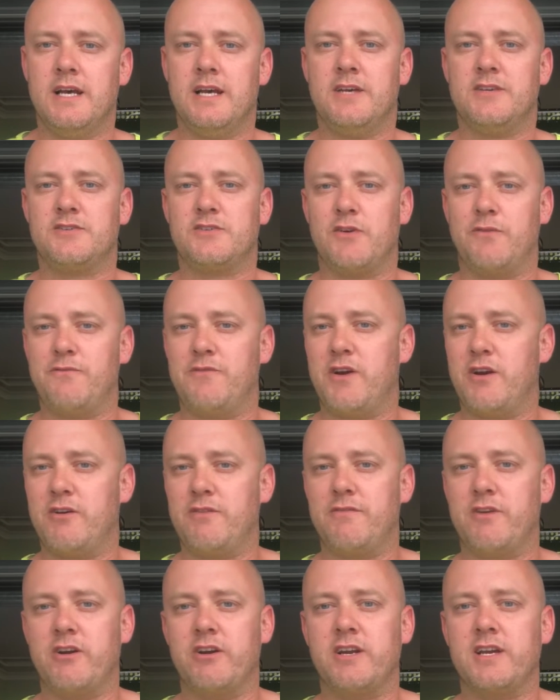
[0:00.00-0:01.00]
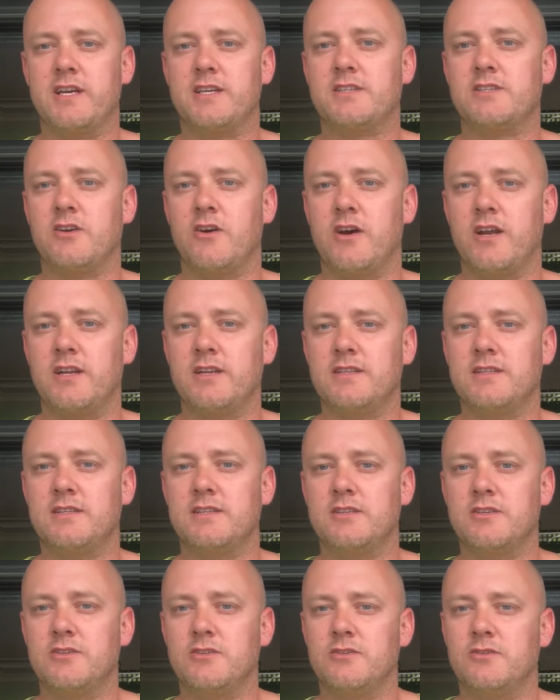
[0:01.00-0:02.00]
So I'm very, very excited
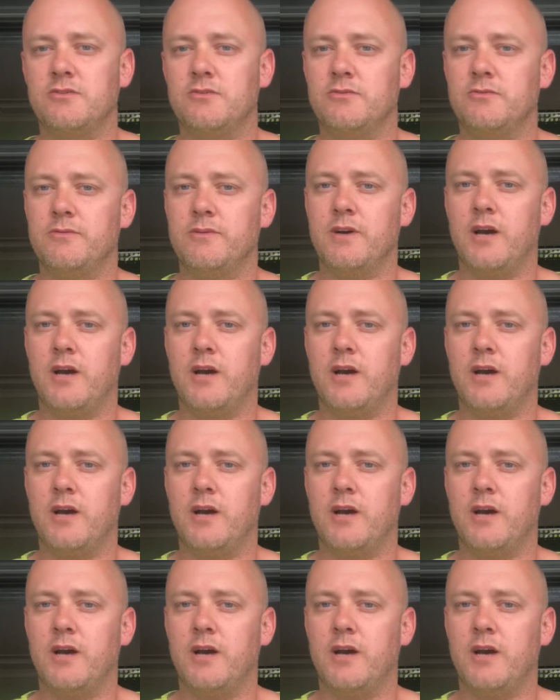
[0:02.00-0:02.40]
to